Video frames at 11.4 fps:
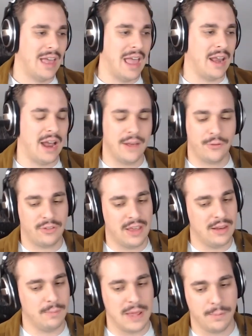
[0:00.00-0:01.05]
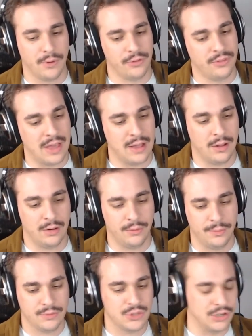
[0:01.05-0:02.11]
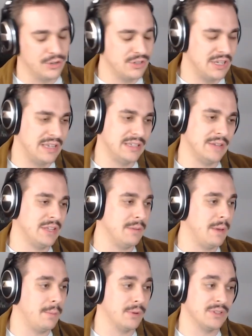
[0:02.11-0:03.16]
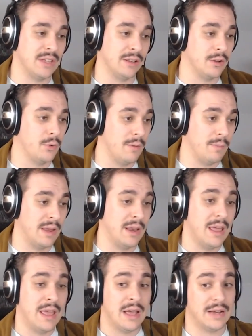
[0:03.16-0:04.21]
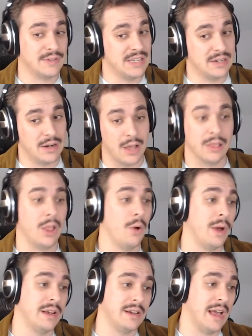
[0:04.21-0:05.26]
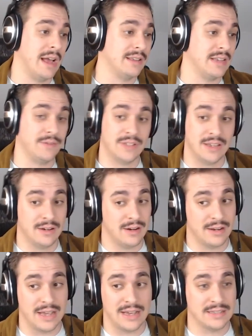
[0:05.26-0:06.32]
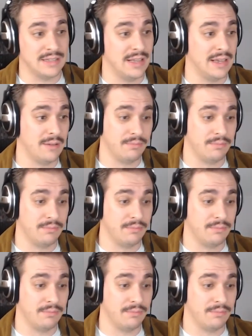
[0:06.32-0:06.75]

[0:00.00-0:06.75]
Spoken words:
And I've seen people sell jerseys. I've seen people sell equipment. I've seen it on low-end guys. I've seen it on guys like